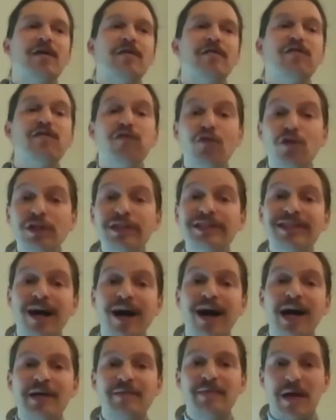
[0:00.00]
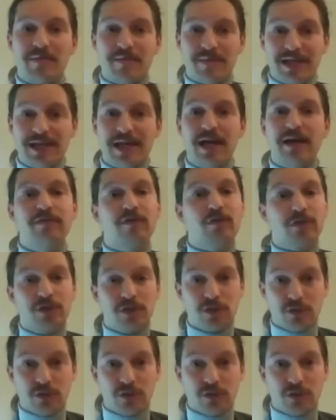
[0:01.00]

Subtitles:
full-time MBA for 2